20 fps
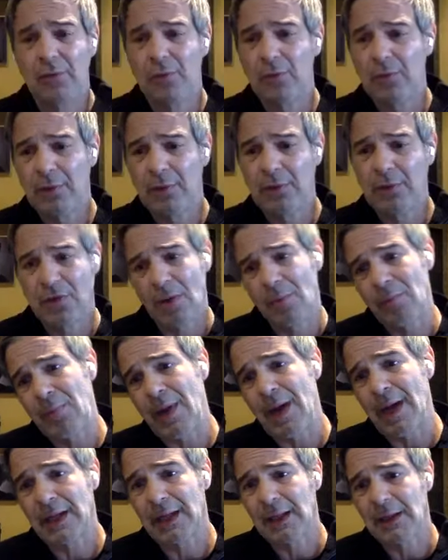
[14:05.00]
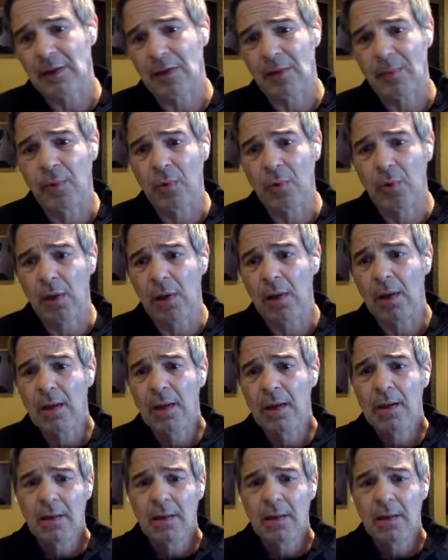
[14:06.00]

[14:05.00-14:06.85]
to uh, jump back into the pool.